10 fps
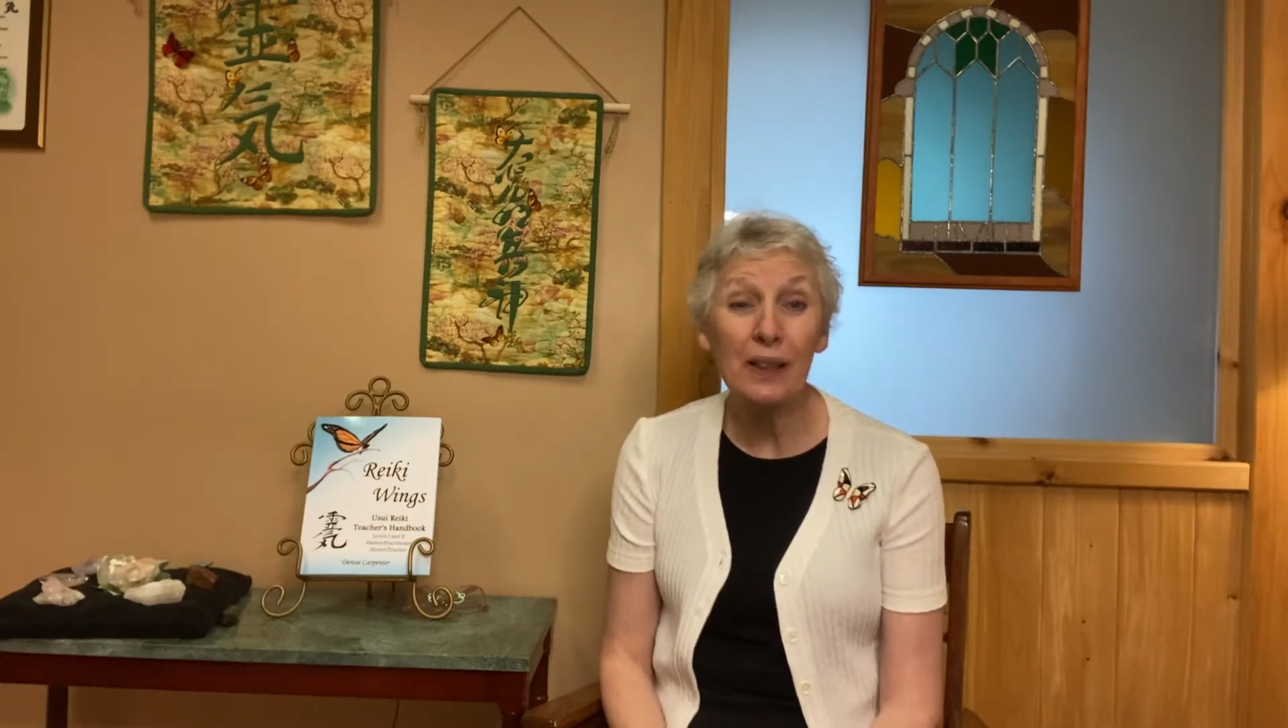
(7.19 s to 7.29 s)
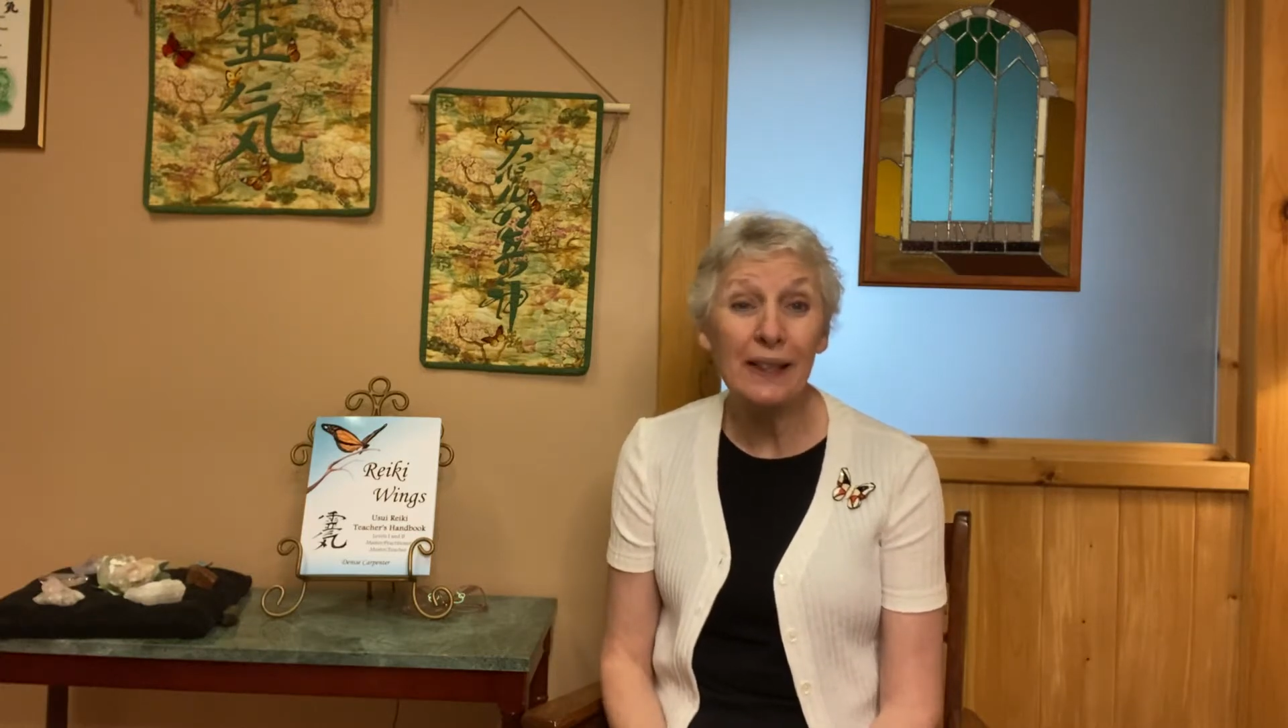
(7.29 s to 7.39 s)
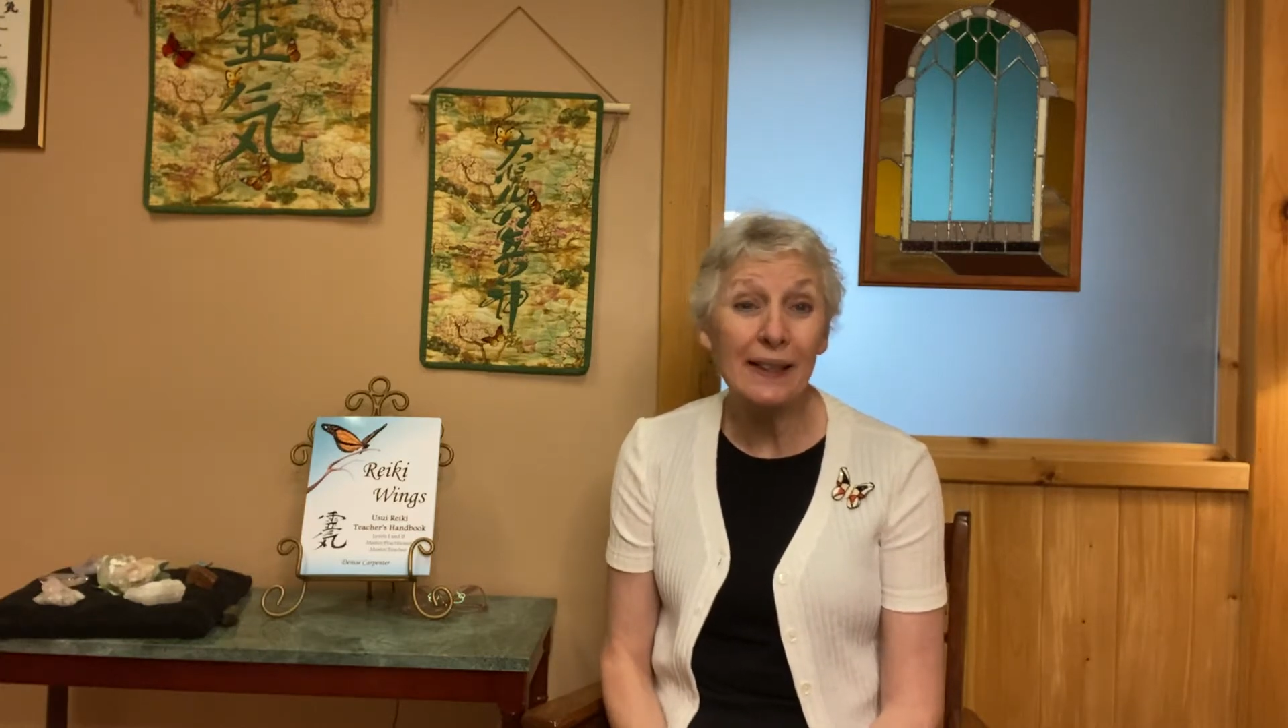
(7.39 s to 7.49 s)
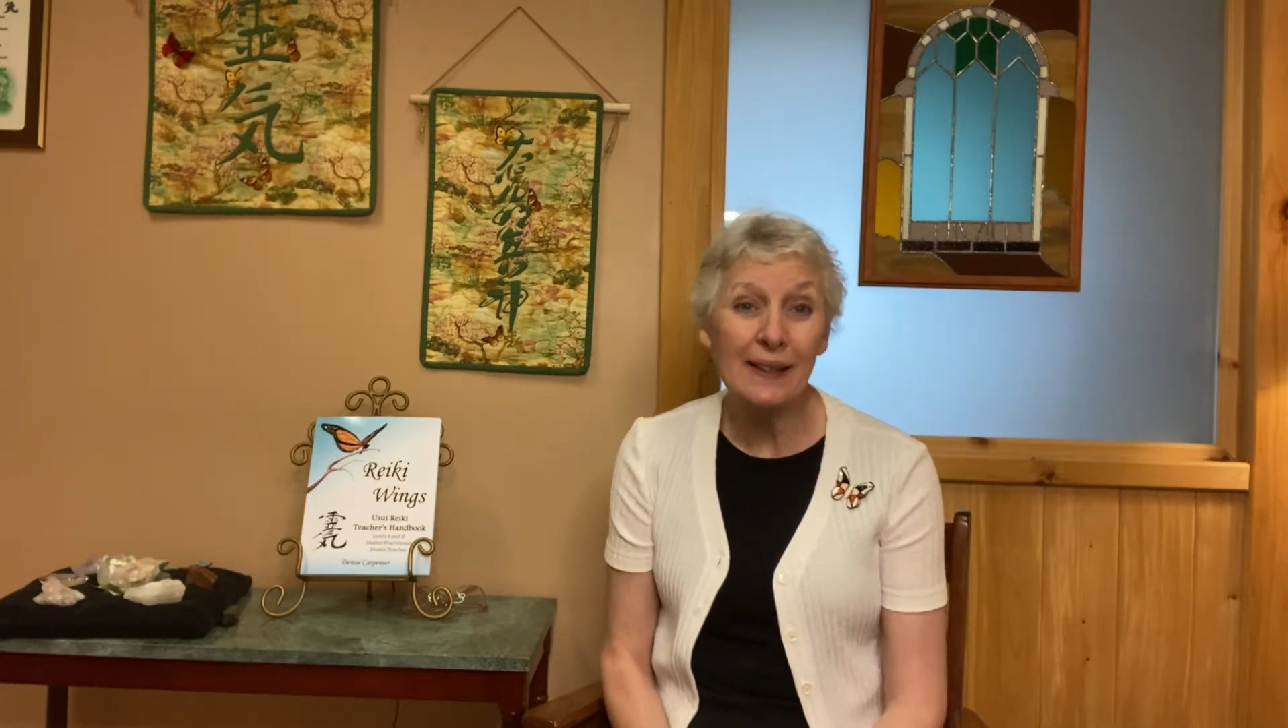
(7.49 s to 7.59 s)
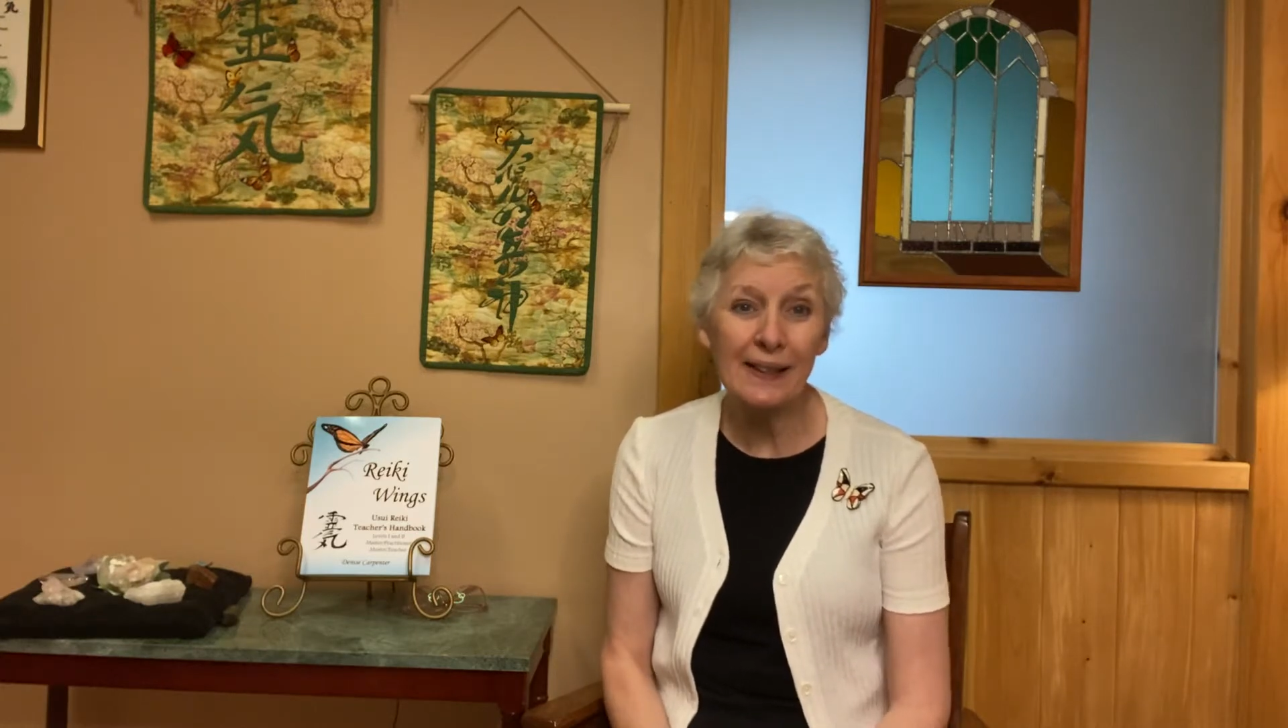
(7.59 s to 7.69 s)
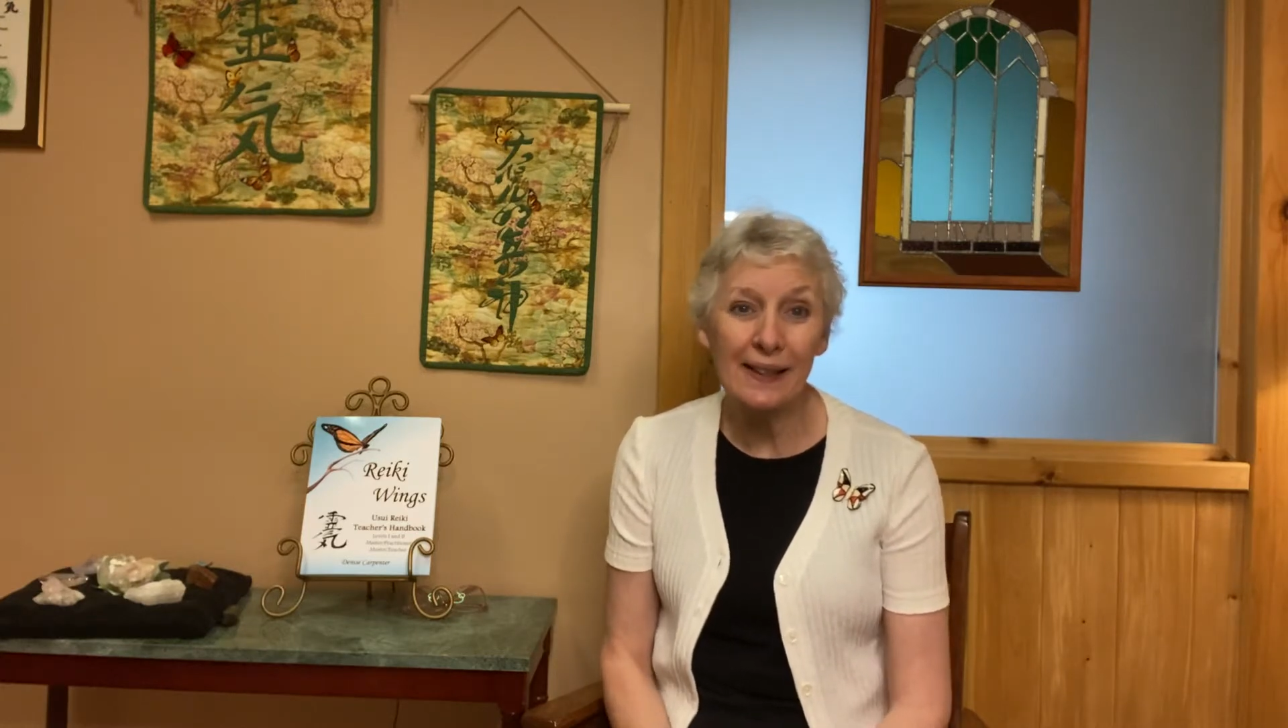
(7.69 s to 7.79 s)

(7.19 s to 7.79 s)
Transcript: playlist